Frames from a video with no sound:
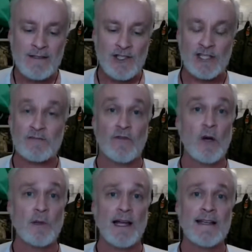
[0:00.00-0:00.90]
just
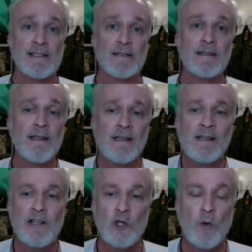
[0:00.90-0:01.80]
verbalizing,
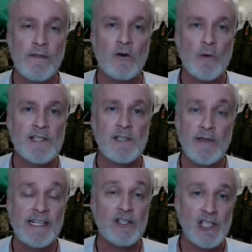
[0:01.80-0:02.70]
you run the risk of
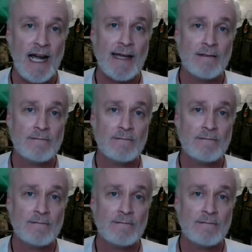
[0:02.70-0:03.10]
getting shot.